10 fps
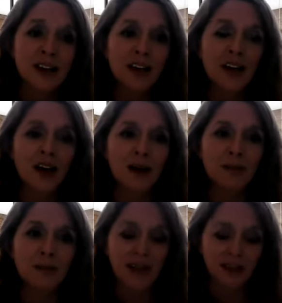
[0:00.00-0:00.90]

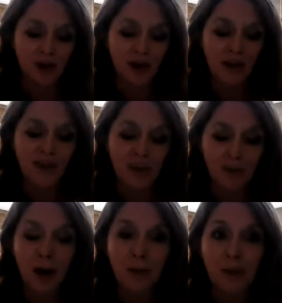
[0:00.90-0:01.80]
And you'll have that
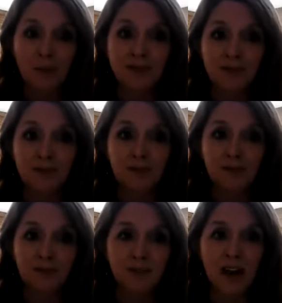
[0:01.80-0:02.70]
pop-ups
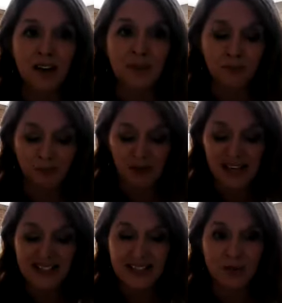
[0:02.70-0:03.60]
kind of
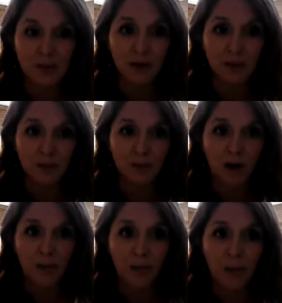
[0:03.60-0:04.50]
pieces where they'll
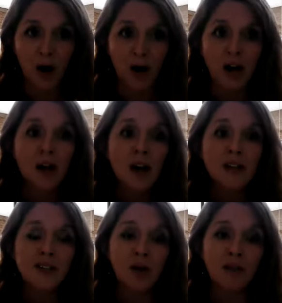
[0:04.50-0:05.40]
come apart.
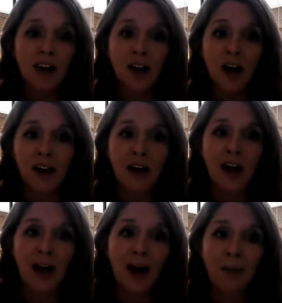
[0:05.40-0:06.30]
So I've had a lot of
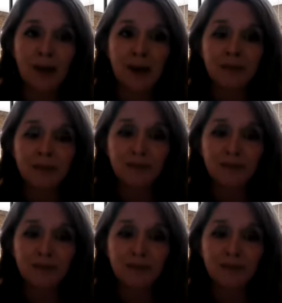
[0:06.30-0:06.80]
that happen.